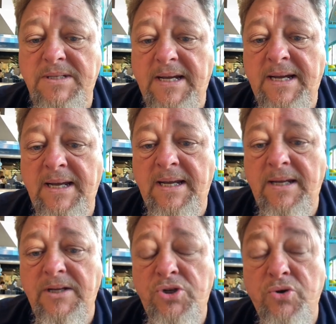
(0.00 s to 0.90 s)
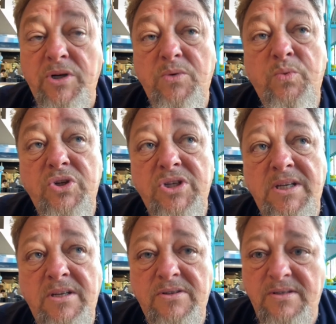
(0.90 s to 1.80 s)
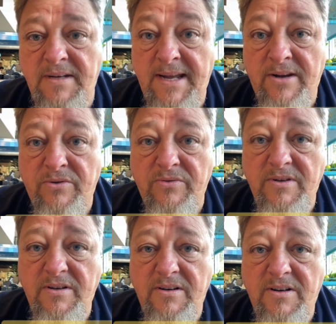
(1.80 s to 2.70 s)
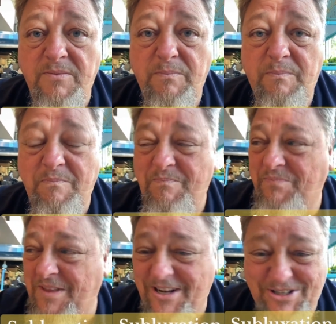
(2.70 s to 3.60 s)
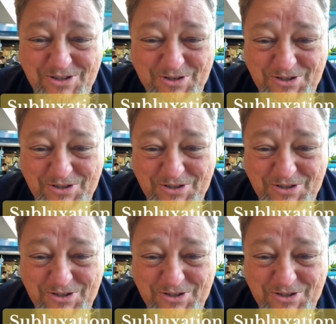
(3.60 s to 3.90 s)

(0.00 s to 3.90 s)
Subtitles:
a joint which is now, I just got